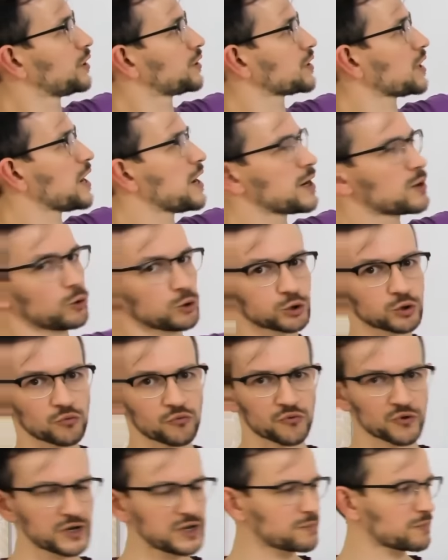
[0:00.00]
and a equal to
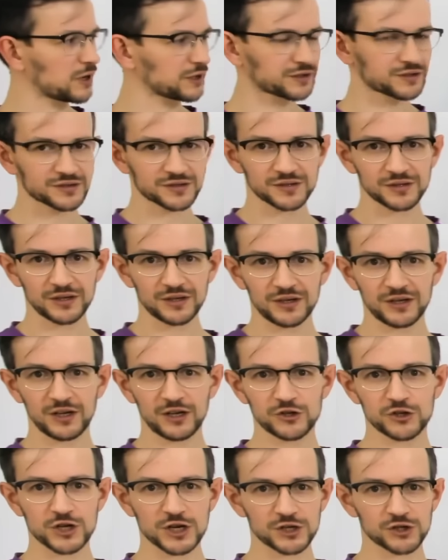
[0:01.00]
3, but
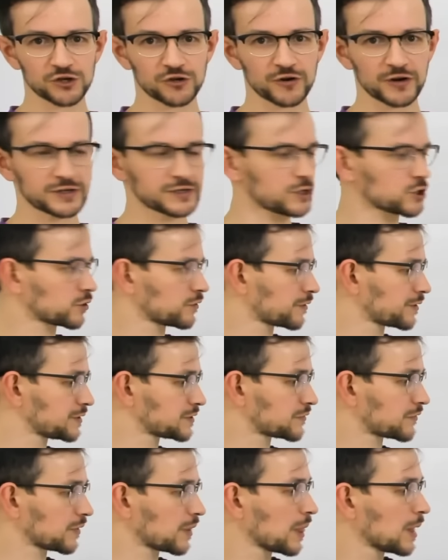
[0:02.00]
it's just generalization of
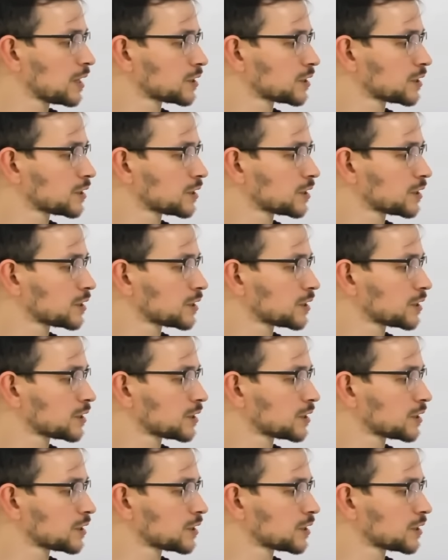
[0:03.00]
this.